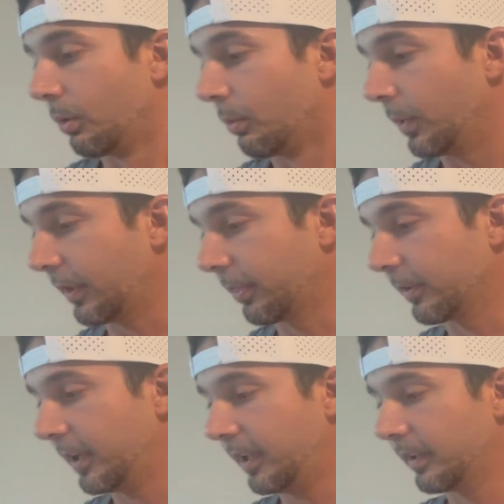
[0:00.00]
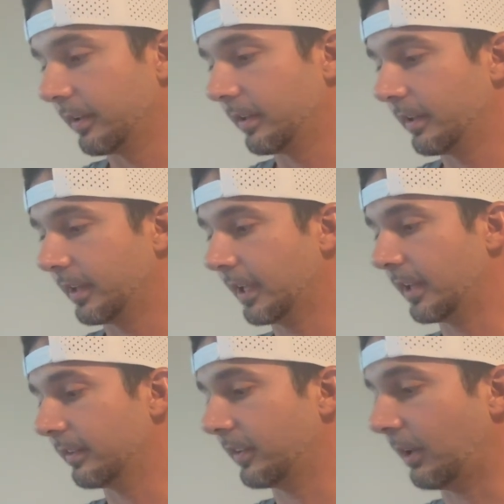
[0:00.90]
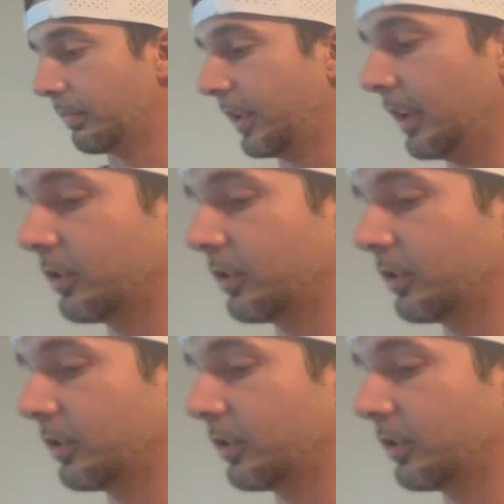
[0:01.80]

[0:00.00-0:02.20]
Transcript: Week 3, again, same thing,